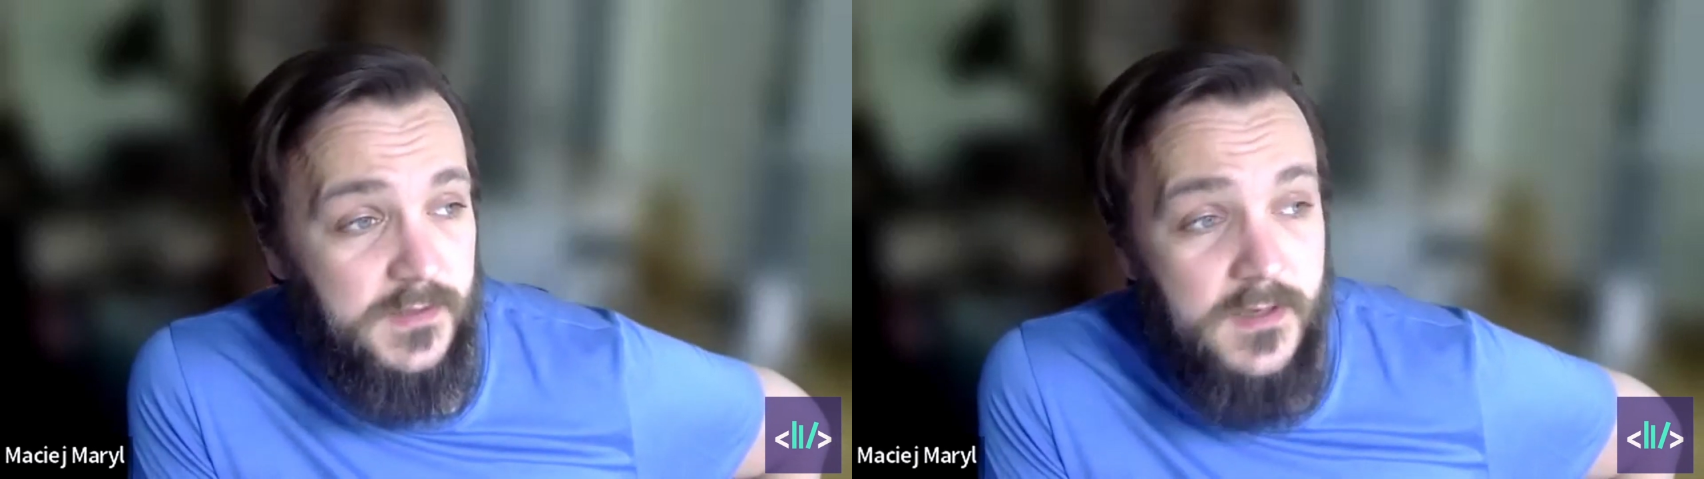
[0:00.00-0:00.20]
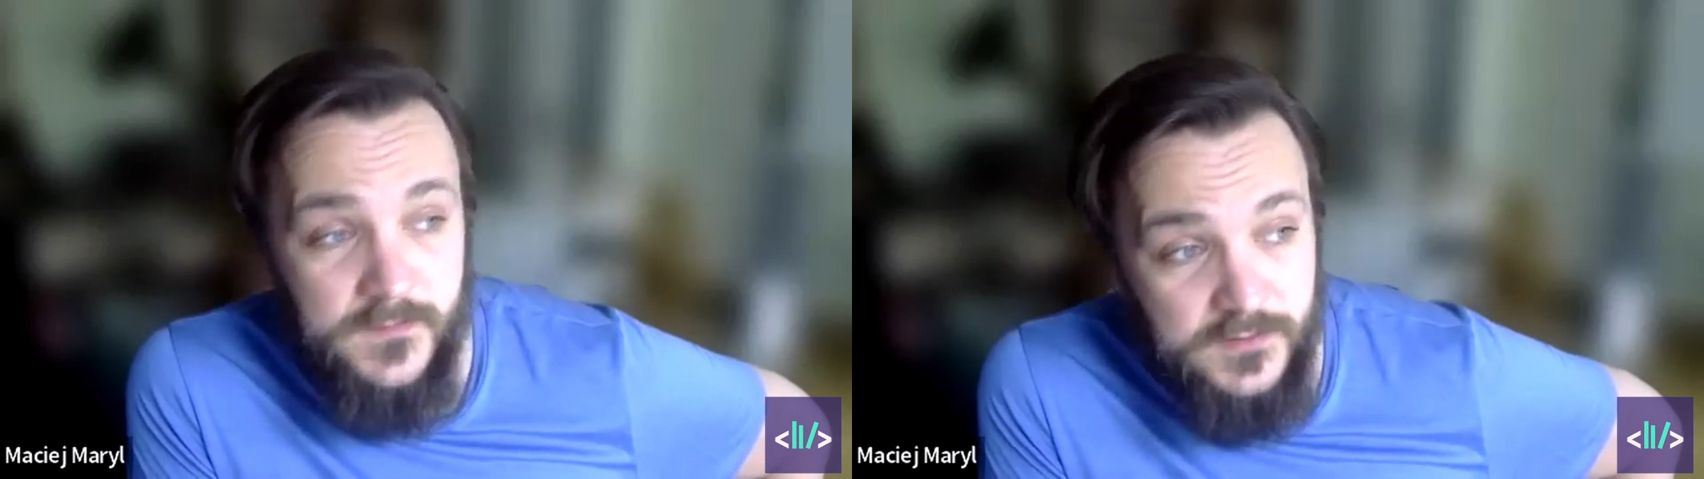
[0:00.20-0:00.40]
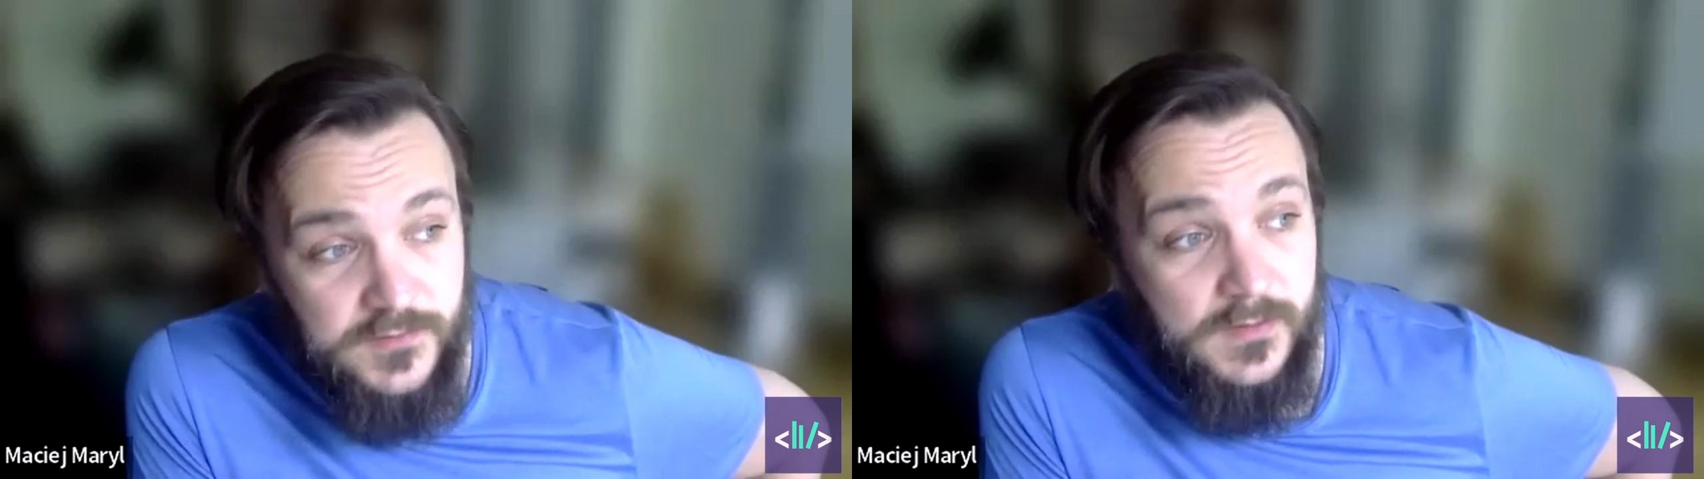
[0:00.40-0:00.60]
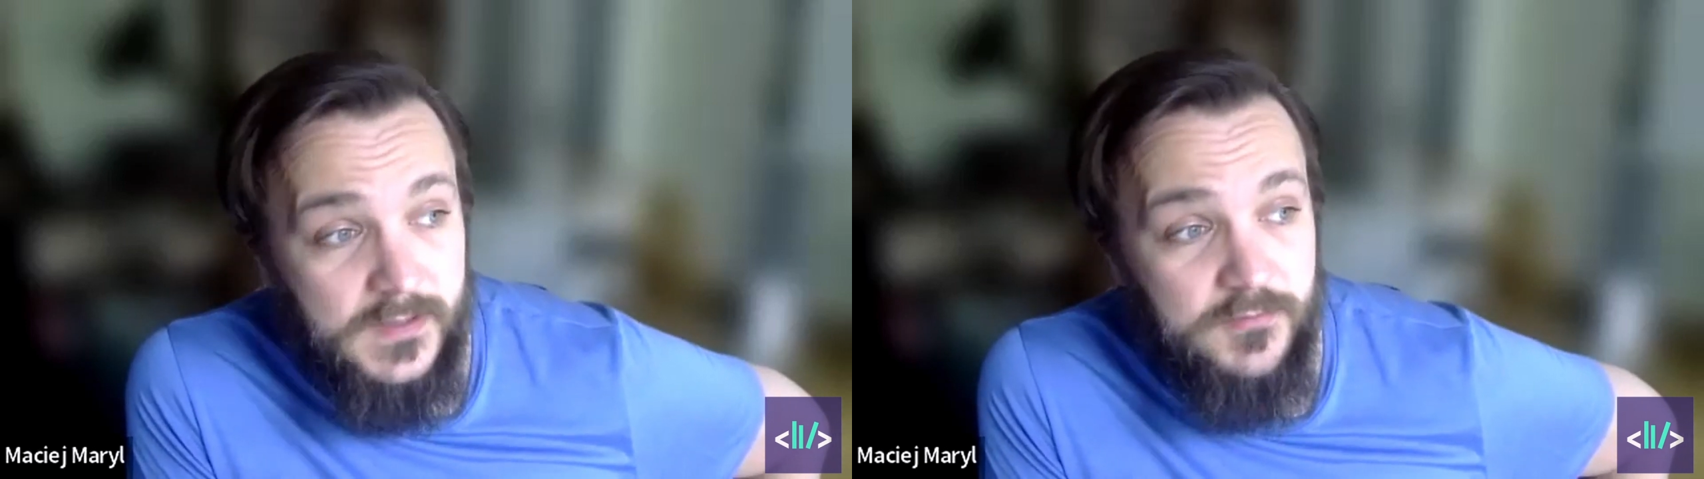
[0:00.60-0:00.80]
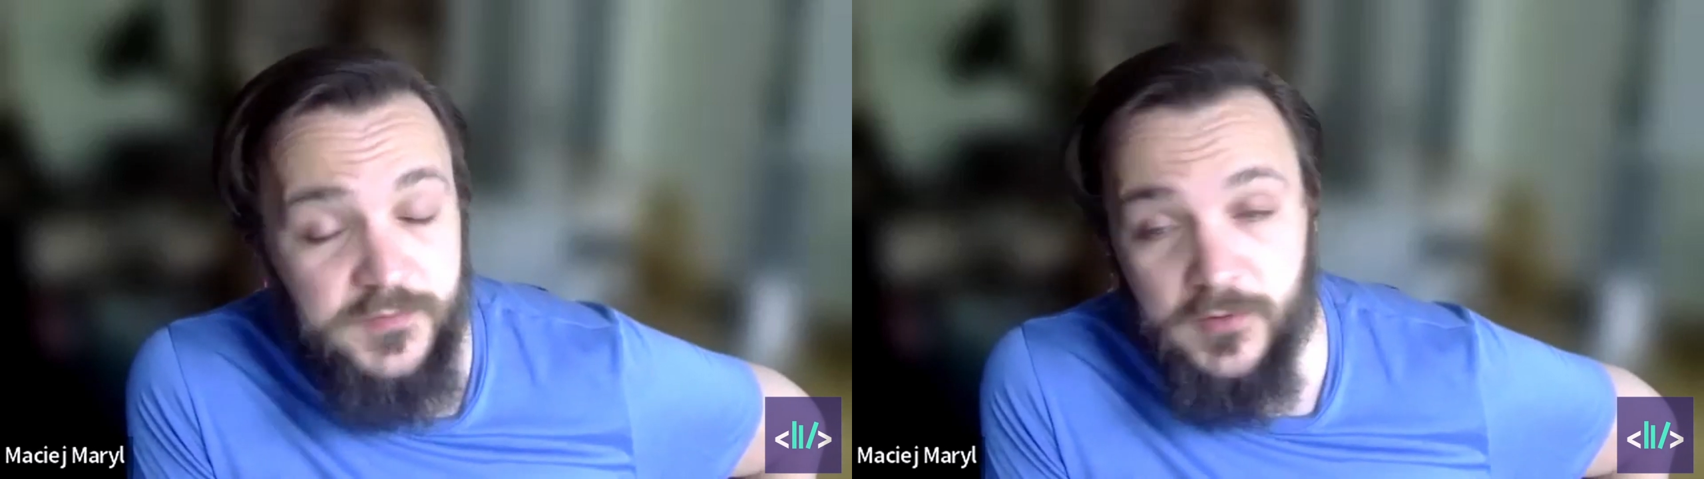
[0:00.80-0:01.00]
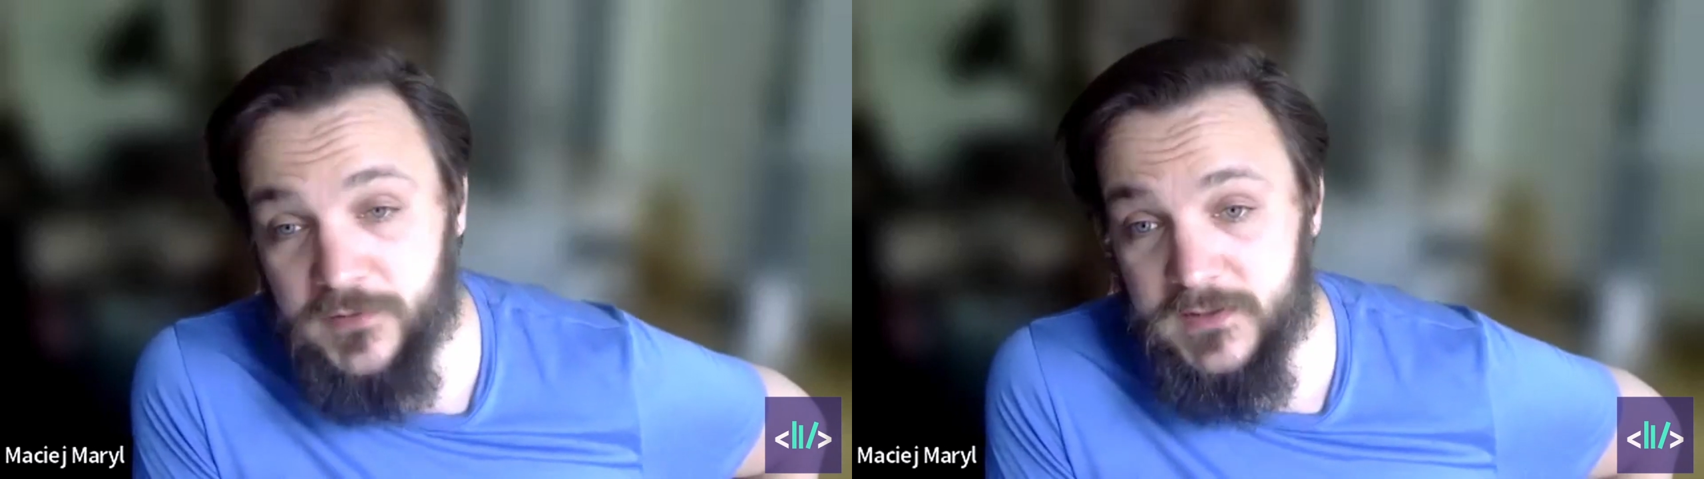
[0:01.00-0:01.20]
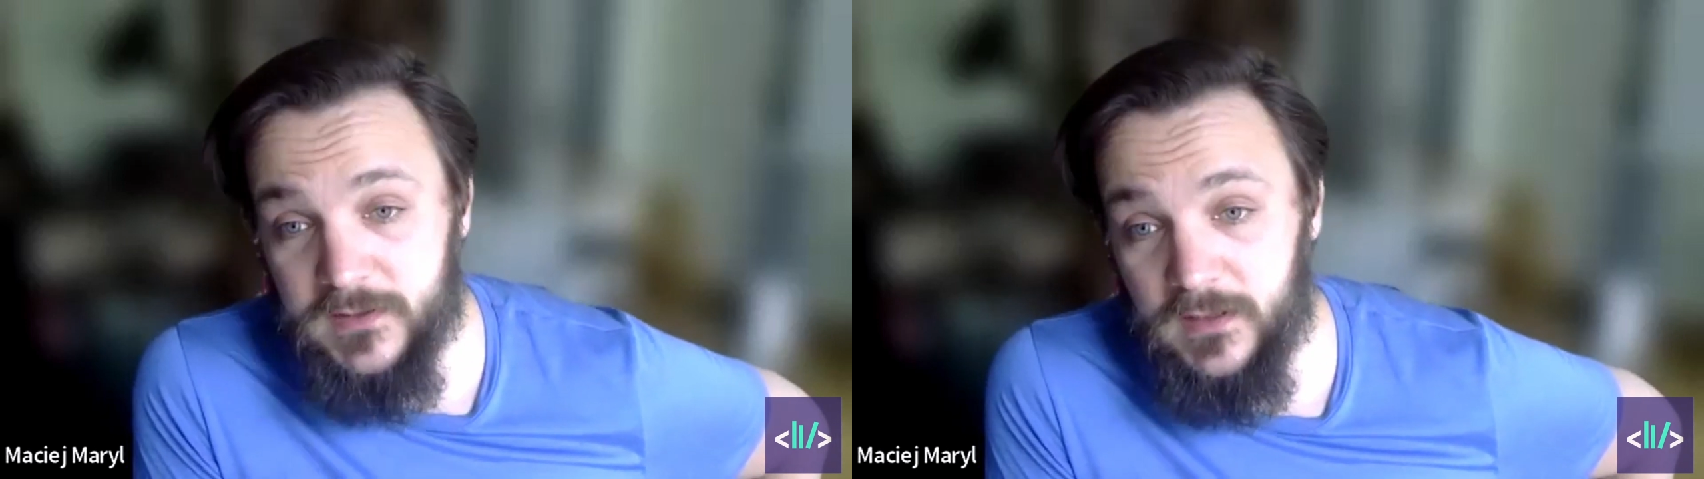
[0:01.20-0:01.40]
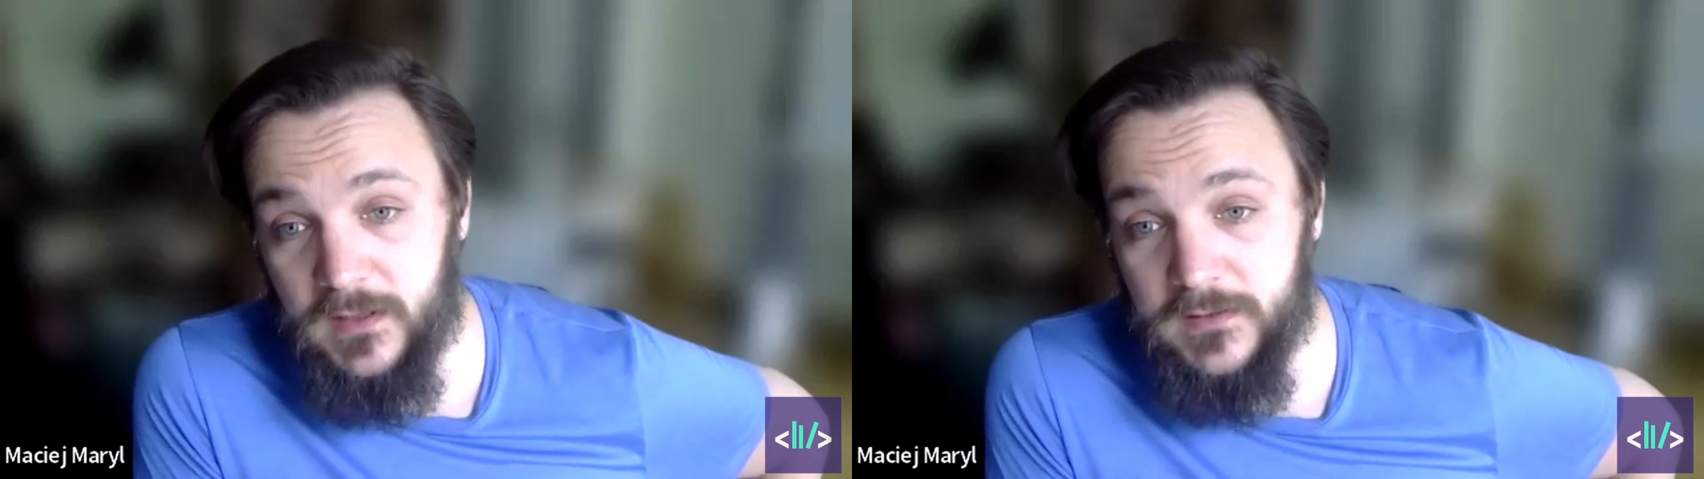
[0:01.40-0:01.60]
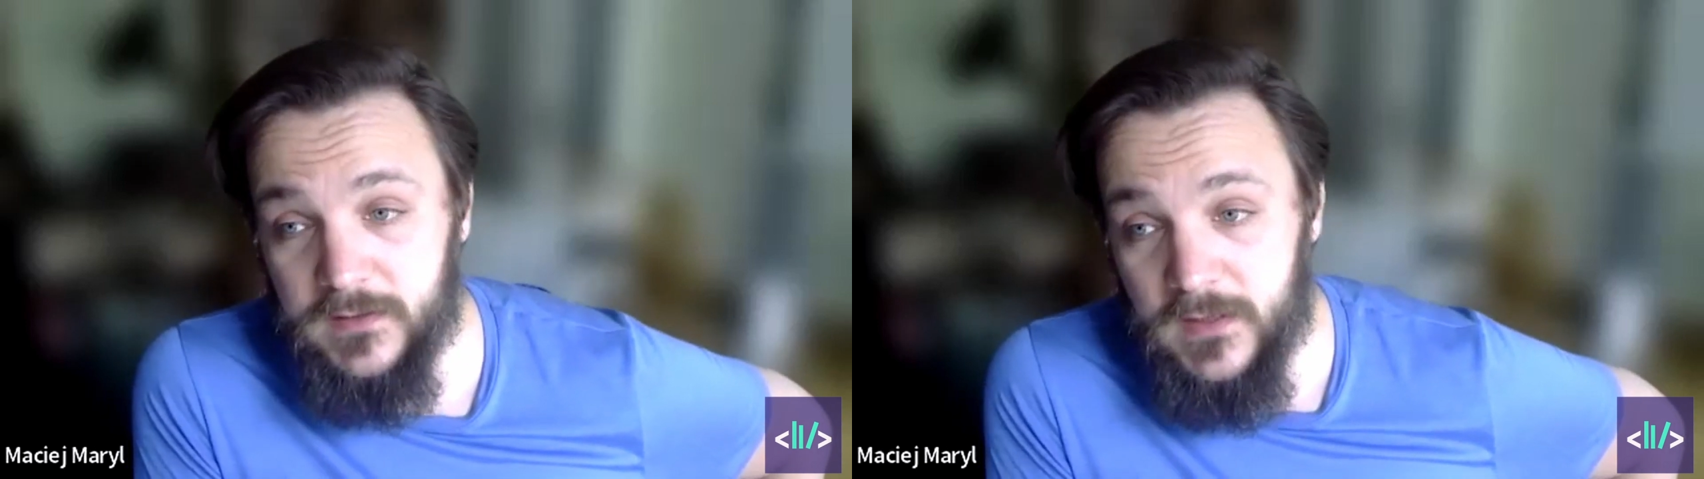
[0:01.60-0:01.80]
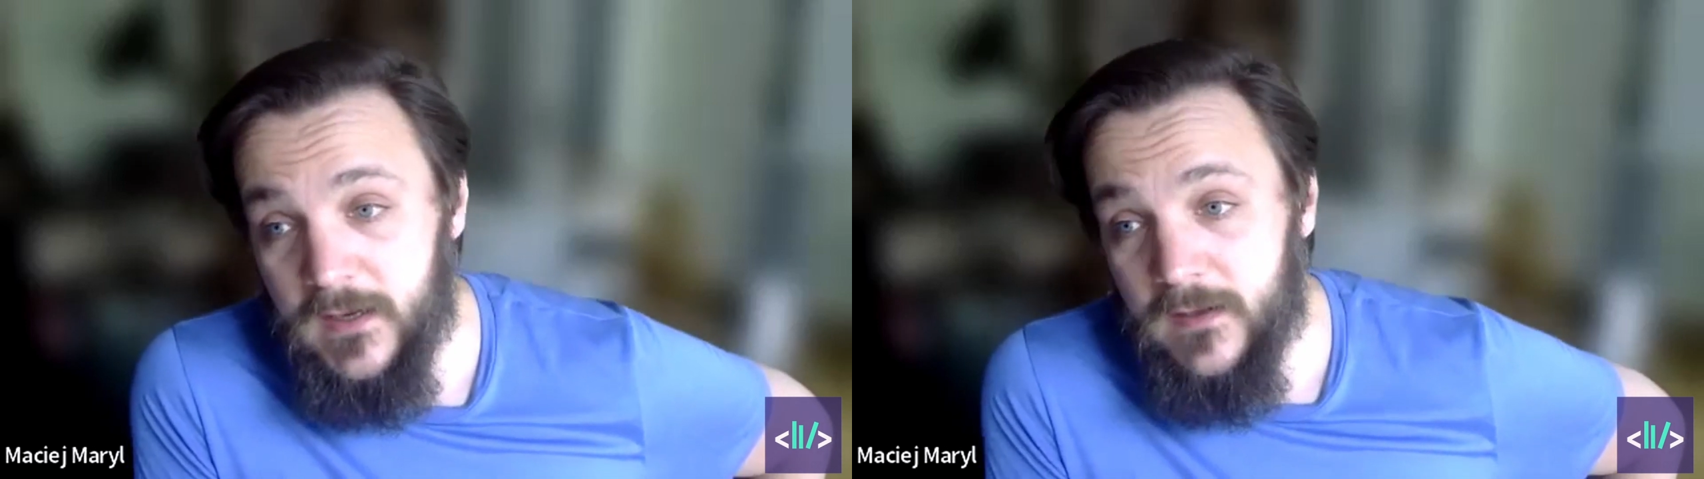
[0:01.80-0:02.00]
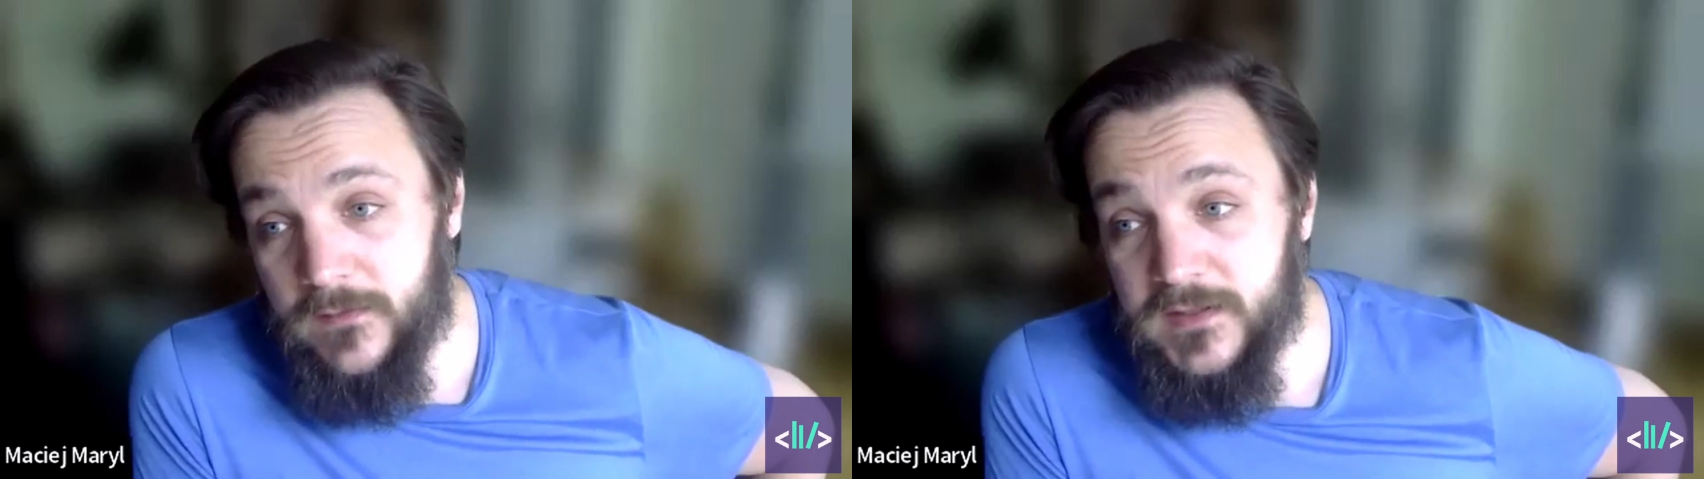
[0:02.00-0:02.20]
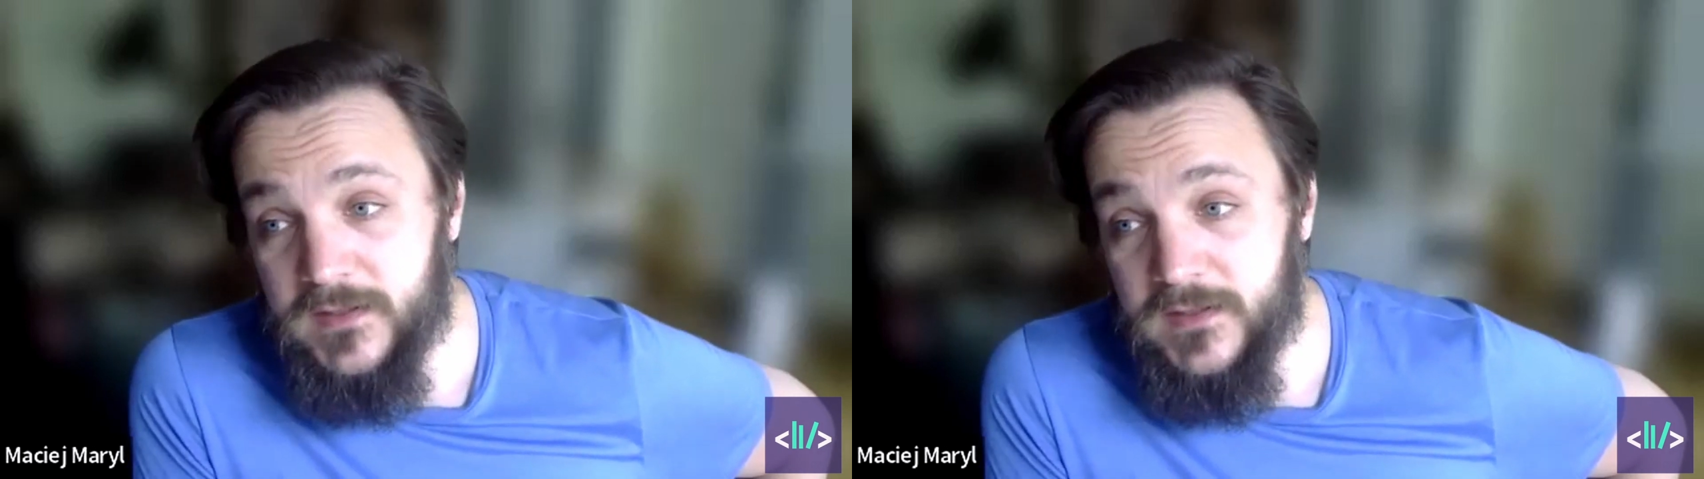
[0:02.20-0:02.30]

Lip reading: natural language processing, and this stuff.